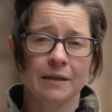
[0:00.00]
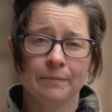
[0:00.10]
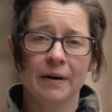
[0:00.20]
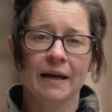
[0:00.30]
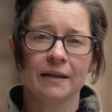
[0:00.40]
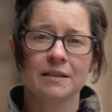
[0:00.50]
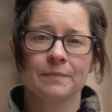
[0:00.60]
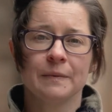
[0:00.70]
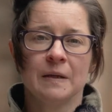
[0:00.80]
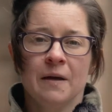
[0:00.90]
an impact.
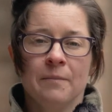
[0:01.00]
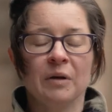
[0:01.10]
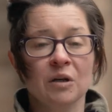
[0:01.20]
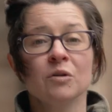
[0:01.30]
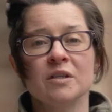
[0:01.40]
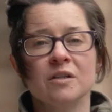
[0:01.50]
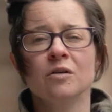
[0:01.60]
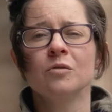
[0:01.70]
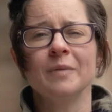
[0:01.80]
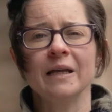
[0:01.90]
But in order to
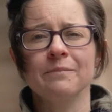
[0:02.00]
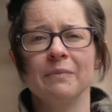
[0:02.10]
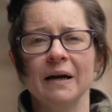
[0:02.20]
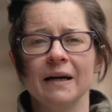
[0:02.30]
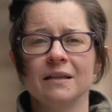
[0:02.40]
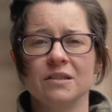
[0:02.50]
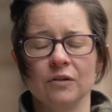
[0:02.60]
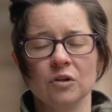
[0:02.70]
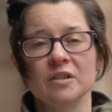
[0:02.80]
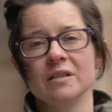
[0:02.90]
know about impact, you've
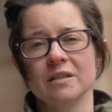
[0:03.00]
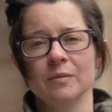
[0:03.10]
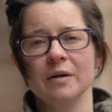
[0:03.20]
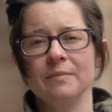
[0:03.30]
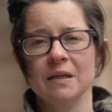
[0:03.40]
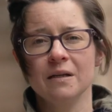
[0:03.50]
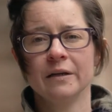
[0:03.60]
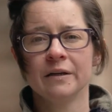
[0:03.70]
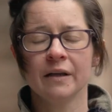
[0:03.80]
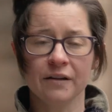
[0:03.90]
got to in some way be
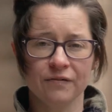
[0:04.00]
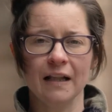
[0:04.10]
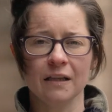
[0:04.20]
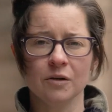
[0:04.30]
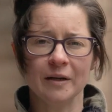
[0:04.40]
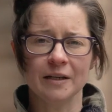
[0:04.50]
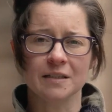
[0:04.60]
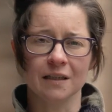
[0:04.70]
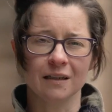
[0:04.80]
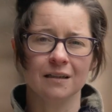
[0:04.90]

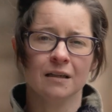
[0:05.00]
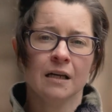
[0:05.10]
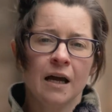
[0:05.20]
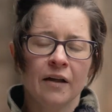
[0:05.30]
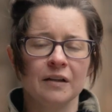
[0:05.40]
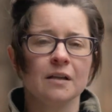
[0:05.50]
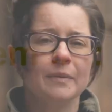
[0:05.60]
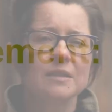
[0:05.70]
evaluating. And I think the